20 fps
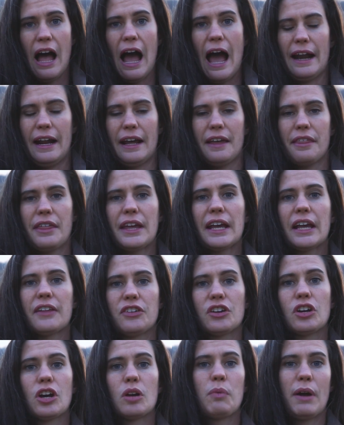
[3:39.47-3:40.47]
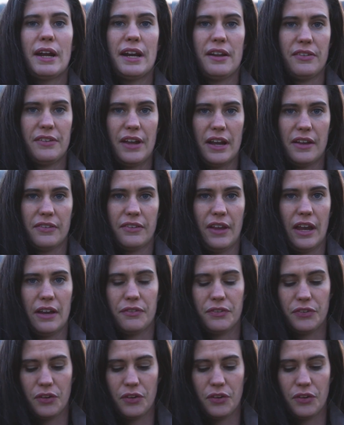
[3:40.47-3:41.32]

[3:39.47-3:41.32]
and I think it's a good way to stay safe.